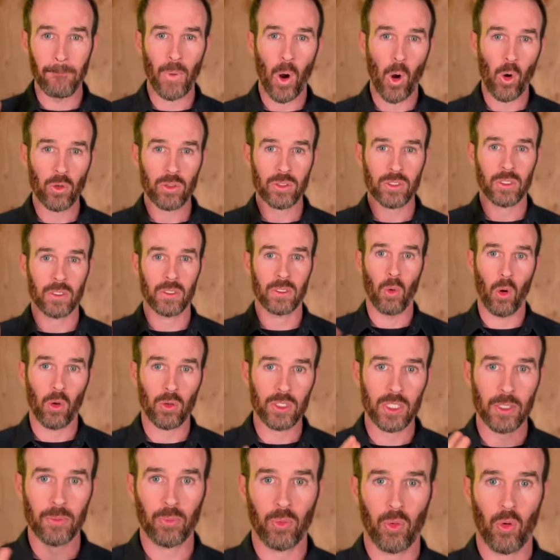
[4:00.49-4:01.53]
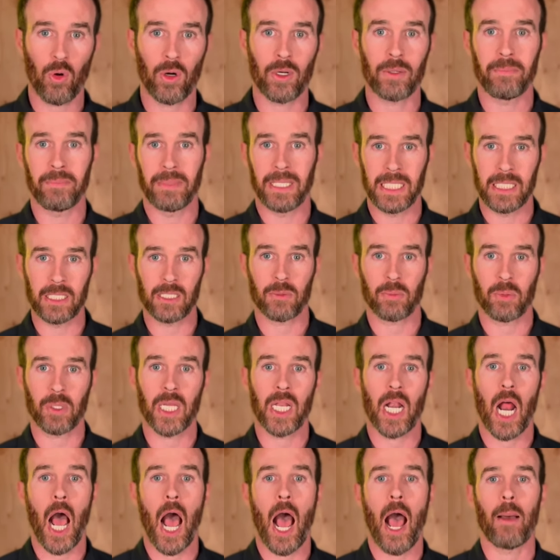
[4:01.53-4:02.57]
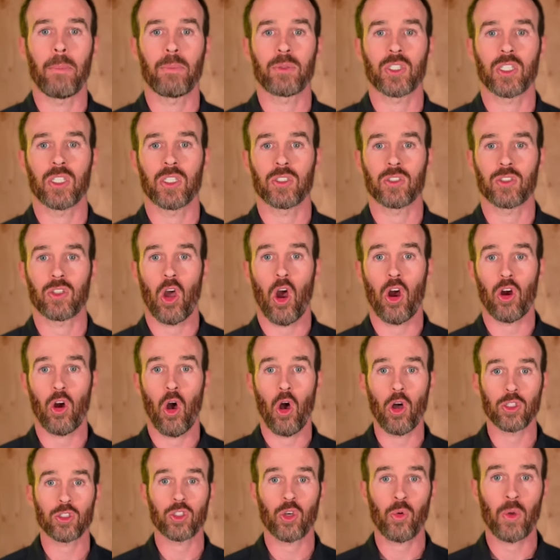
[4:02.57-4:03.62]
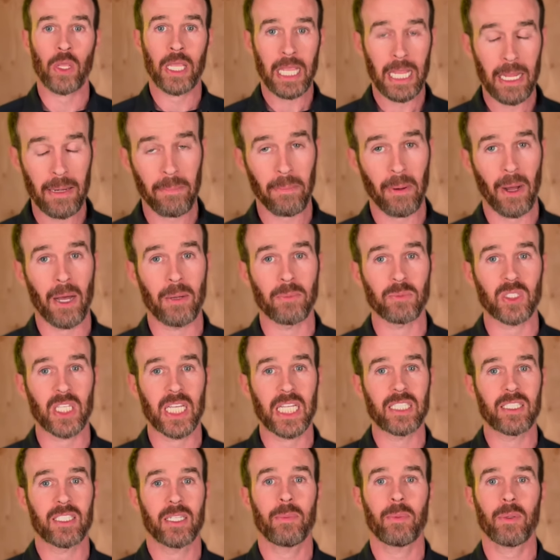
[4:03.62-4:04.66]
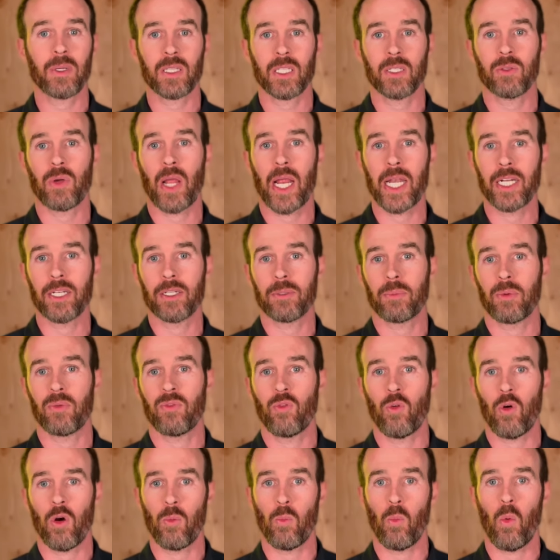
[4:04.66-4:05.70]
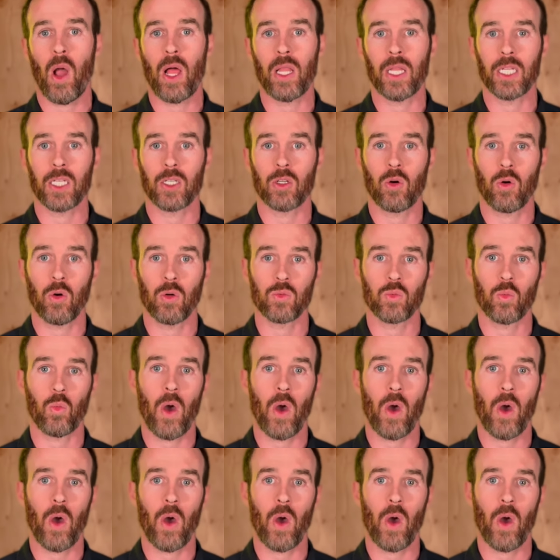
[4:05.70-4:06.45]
most multi-port mini split options are also heat pumps and typically rated to perform well in cold